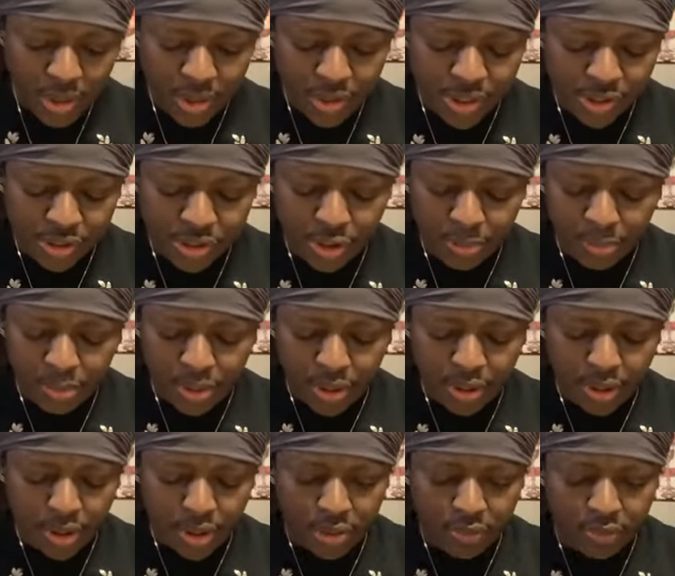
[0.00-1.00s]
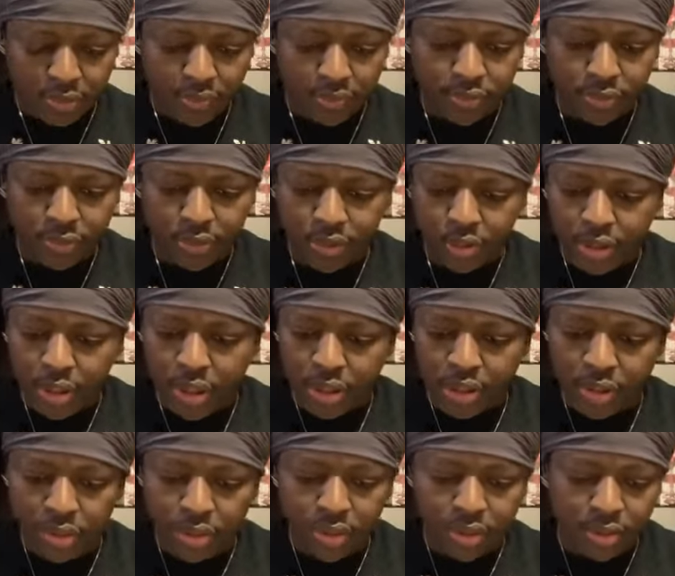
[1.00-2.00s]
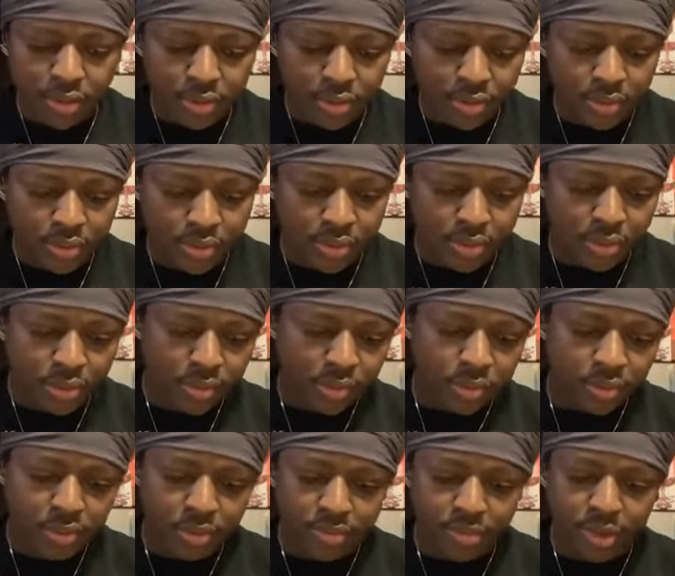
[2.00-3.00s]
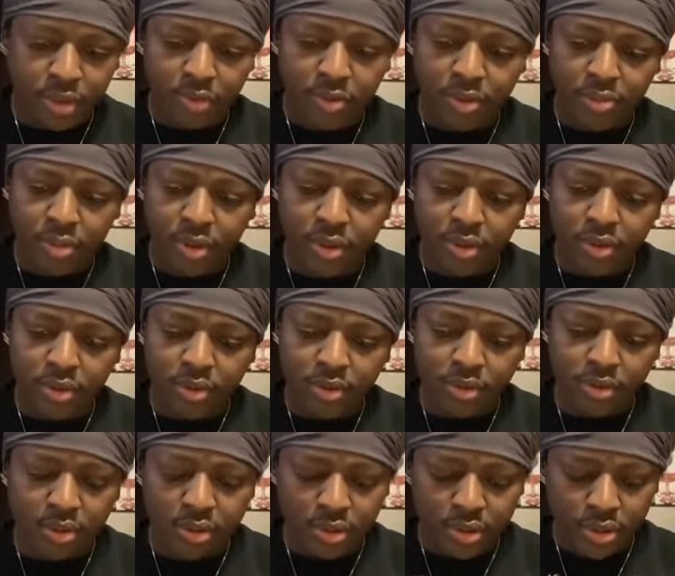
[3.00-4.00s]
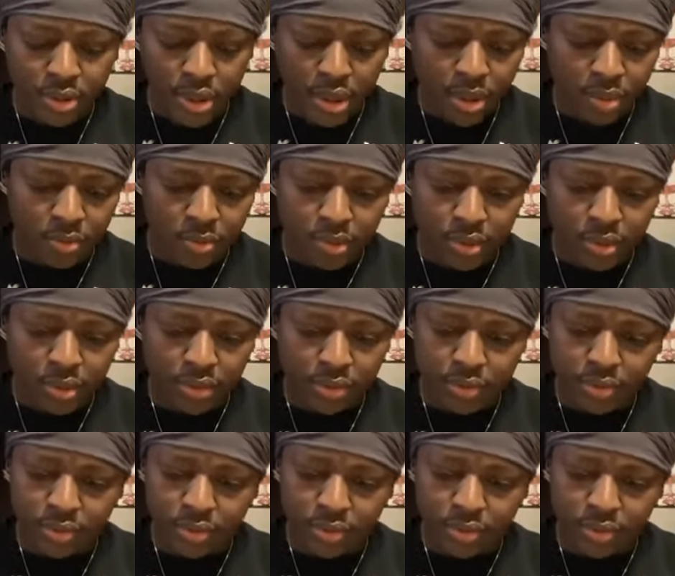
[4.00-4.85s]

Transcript: This is the book of Salakia. Bear with me. I want...